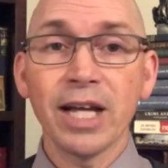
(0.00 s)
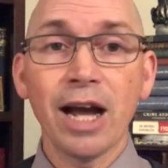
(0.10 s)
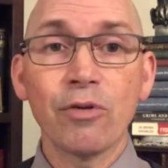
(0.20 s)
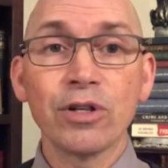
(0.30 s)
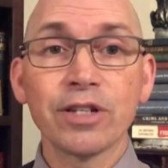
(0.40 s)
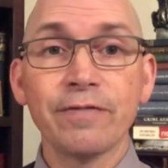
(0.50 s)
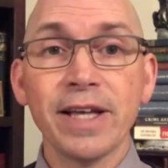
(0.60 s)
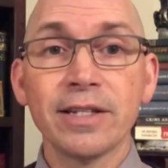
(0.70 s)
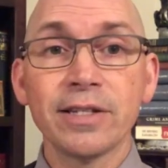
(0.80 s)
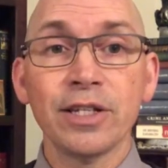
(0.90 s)
Howard's
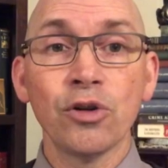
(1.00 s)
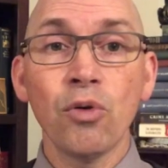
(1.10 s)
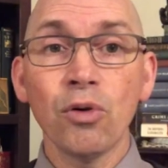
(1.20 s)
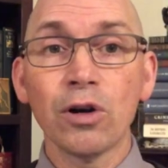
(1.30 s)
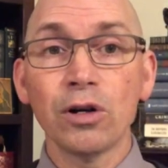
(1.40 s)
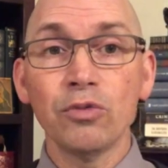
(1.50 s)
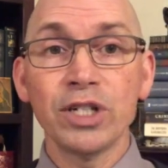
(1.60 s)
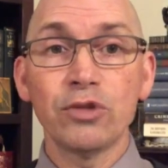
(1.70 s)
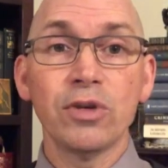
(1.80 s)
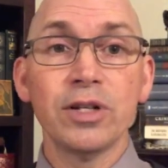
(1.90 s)
fantasy and horror,
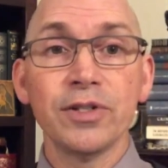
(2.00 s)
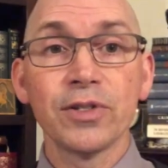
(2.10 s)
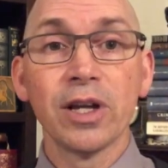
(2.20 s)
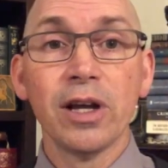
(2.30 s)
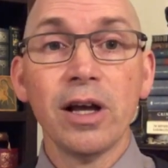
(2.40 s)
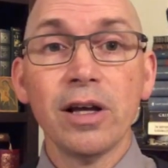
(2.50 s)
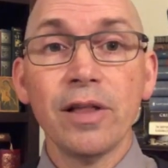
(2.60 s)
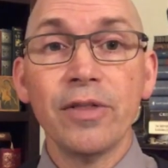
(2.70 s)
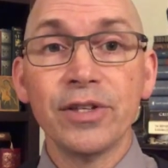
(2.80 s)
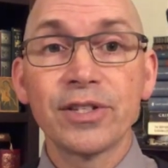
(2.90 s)
which was
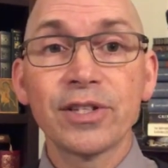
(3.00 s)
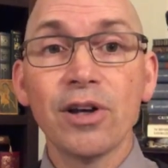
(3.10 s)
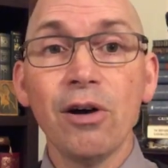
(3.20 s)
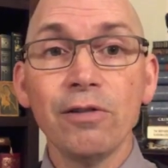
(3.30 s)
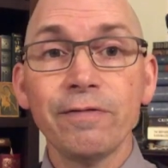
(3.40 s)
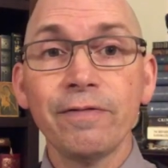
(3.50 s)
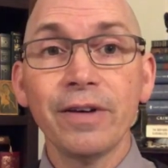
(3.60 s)
the Skull,